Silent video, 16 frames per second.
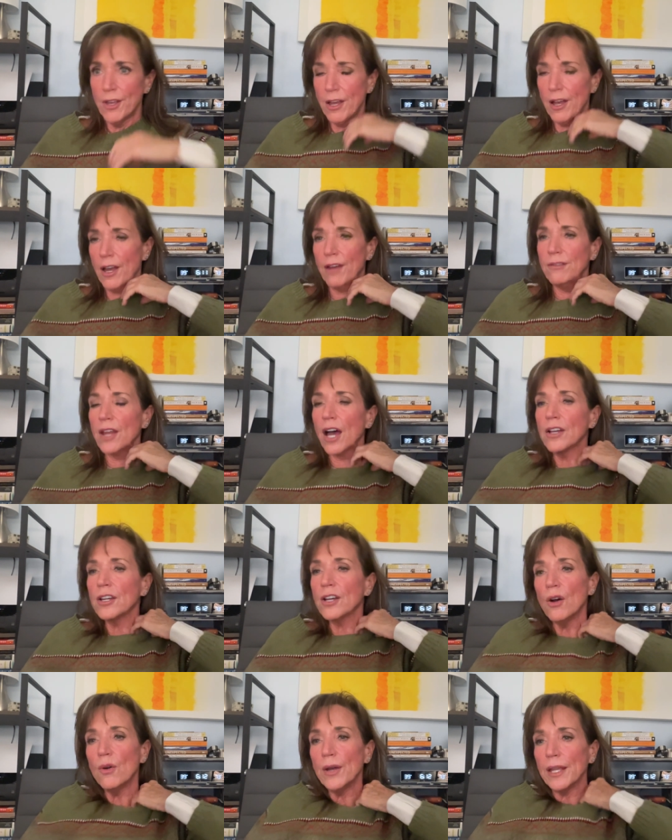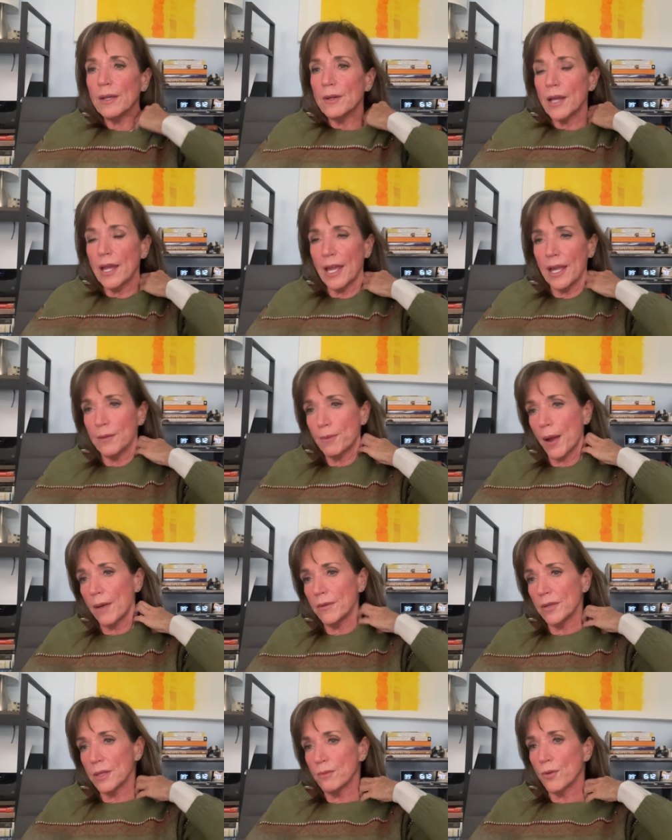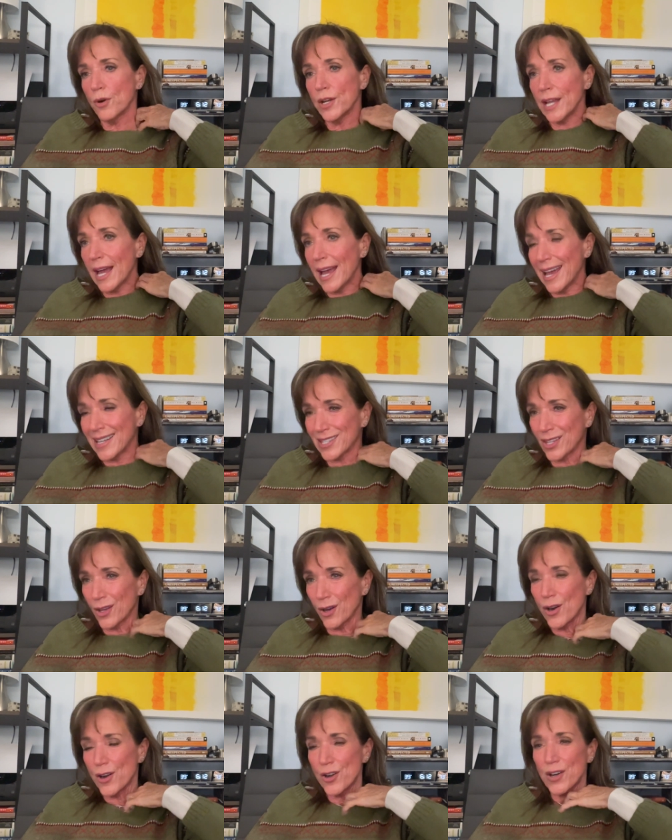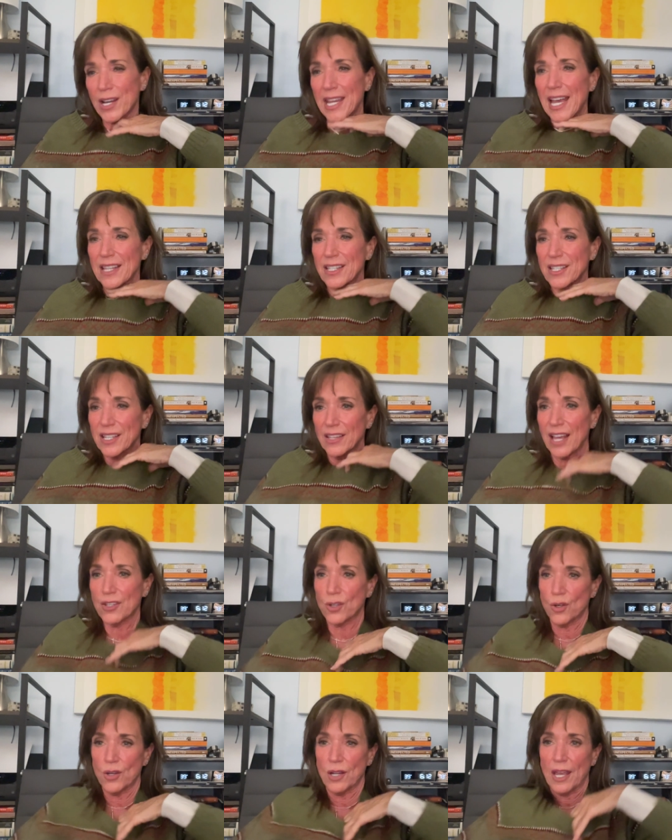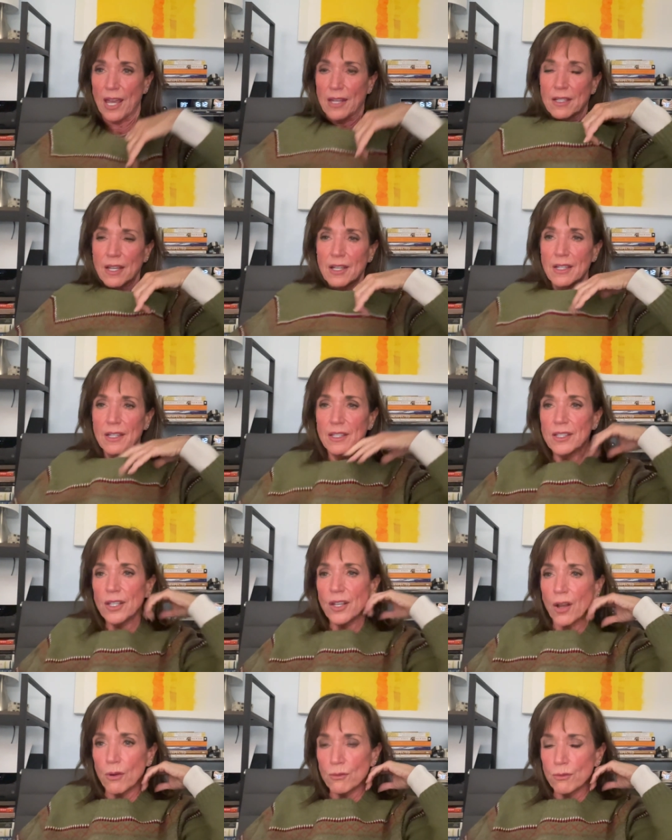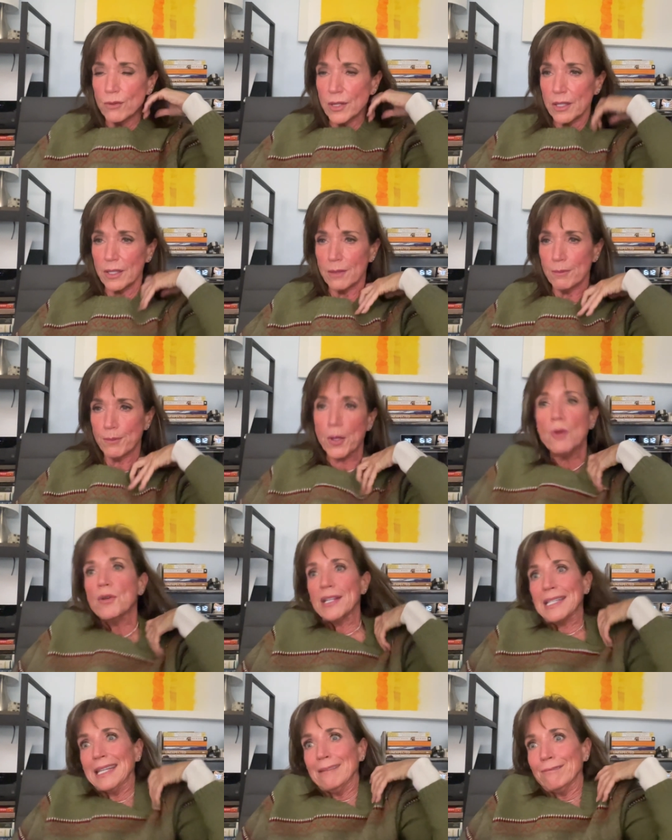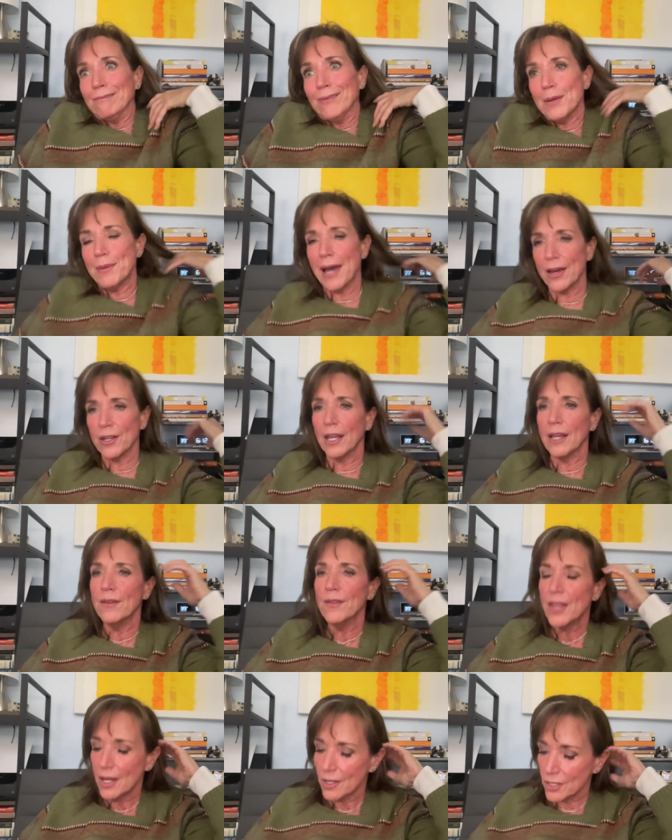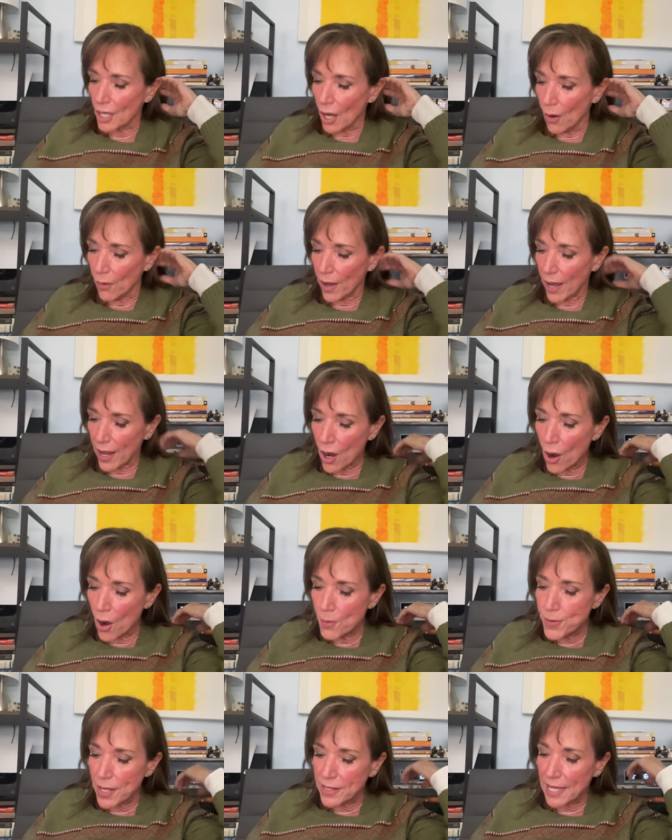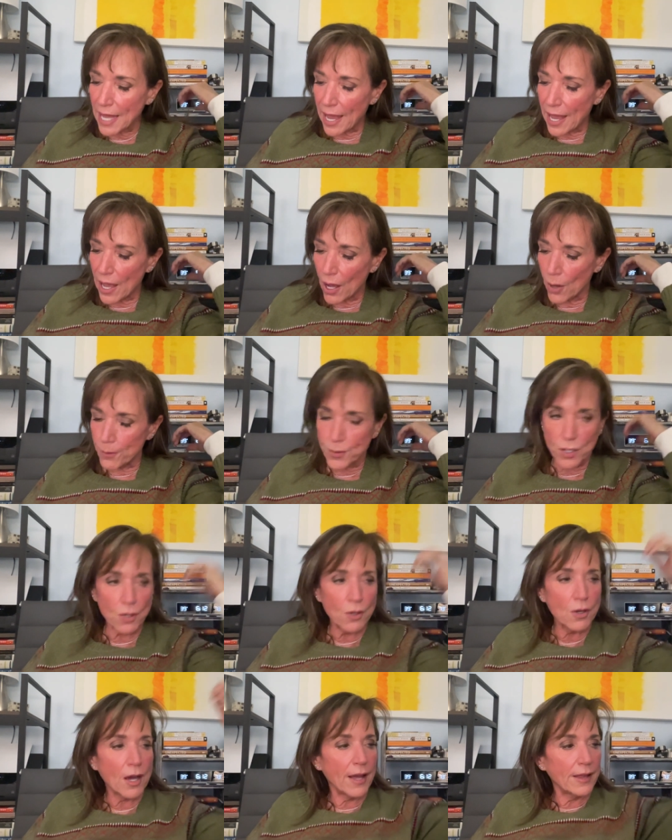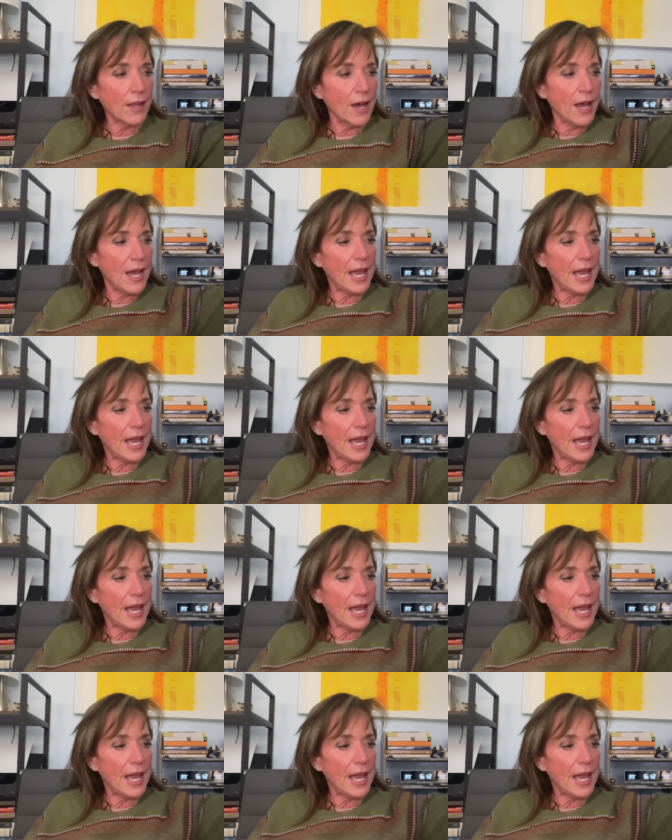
I'm not going. And probably the more you ask, the harder it gets, unless you get, you know, really punitive about it. So I hope that that helps you, Kyla.